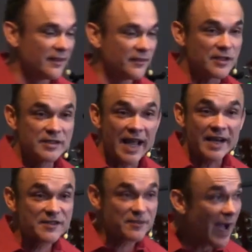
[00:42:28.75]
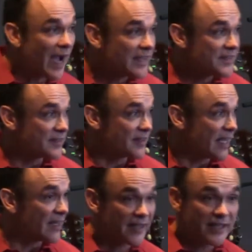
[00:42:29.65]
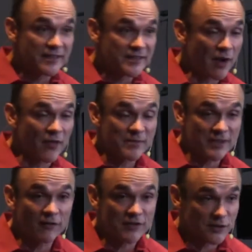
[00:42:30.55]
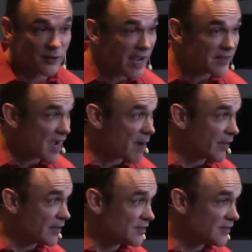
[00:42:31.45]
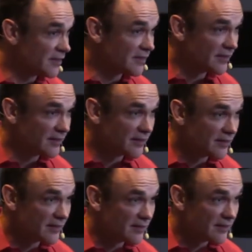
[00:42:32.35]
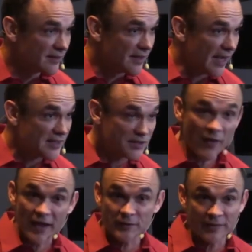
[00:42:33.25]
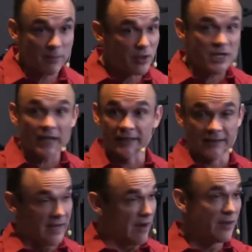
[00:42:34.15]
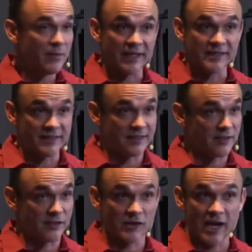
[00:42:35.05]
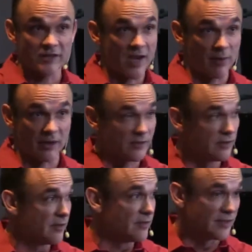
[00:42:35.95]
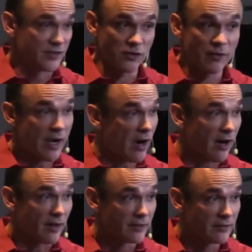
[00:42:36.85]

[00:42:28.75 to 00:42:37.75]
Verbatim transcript: The 10 spies, the 10 leaders saw themselves as grasshoppers. And so that's what they projected. Everybody sees us as grasshoppers. This is who we are